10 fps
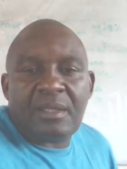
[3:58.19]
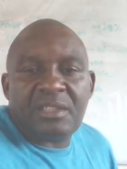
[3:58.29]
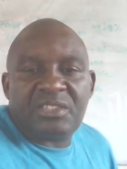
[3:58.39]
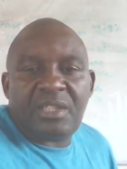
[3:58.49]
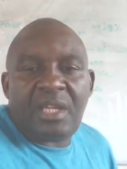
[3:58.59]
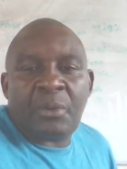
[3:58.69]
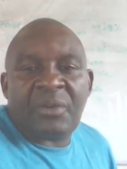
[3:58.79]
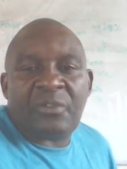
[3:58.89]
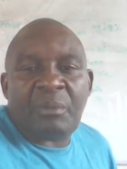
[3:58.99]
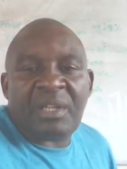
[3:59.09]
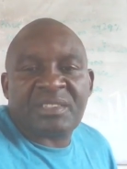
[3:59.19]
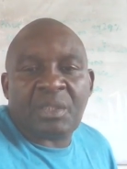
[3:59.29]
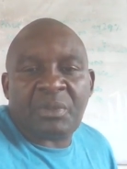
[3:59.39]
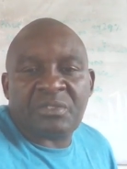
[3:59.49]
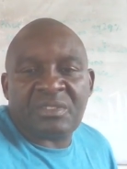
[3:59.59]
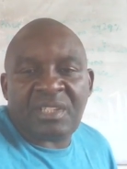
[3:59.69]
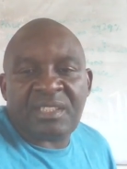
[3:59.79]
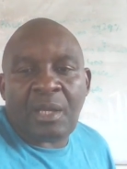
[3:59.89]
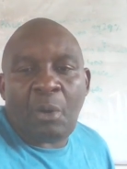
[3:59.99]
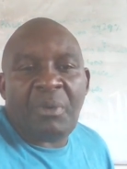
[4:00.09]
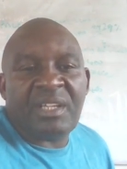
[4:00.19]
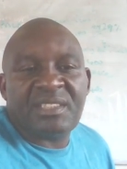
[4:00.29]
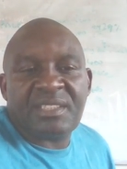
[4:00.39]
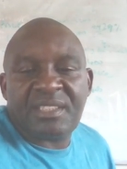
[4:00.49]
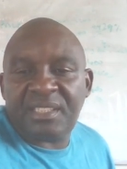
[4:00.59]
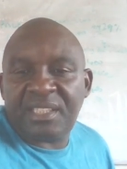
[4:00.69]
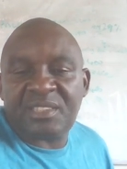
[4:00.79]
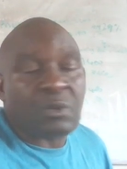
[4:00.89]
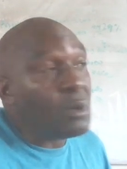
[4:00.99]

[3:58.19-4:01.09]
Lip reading: shy away from asking questions that how much things